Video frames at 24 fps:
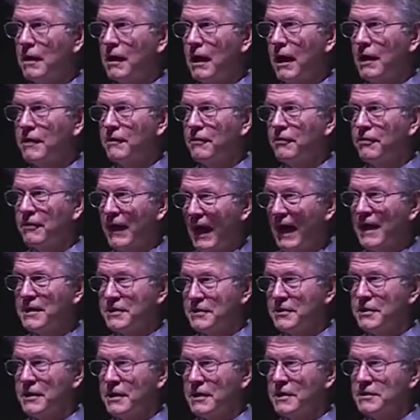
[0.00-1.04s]
And
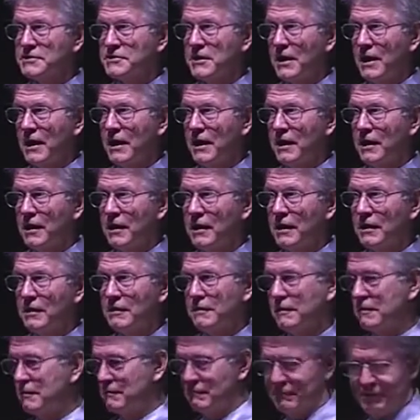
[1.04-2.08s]
that is
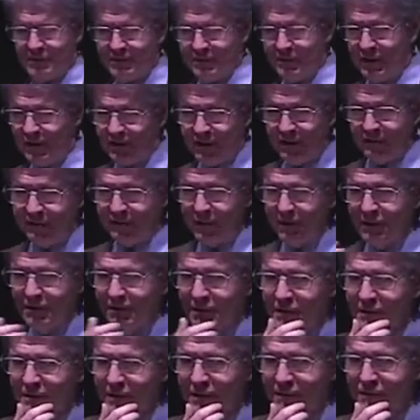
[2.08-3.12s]

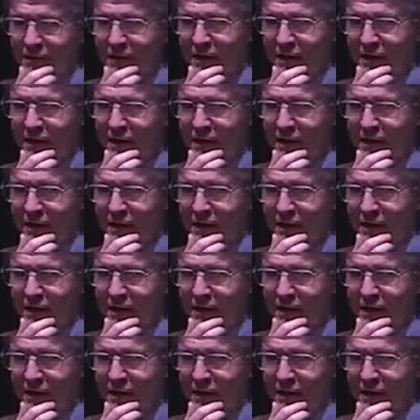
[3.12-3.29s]
if you